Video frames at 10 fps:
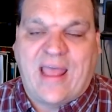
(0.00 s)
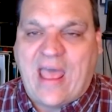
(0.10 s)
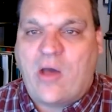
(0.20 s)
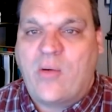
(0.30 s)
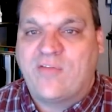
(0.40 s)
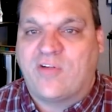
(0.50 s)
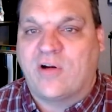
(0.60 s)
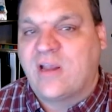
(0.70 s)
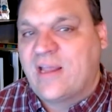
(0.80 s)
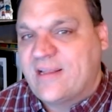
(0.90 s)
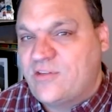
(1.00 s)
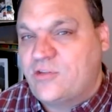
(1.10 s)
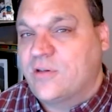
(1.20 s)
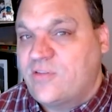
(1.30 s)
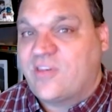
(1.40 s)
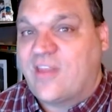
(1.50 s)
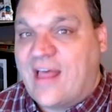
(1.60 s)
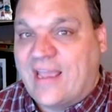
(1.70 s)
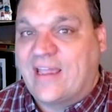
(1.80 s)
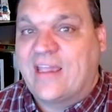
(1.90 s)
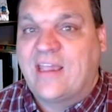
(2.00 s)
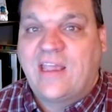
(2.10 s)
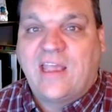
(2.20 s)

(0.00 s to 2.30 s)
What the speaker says: However, just like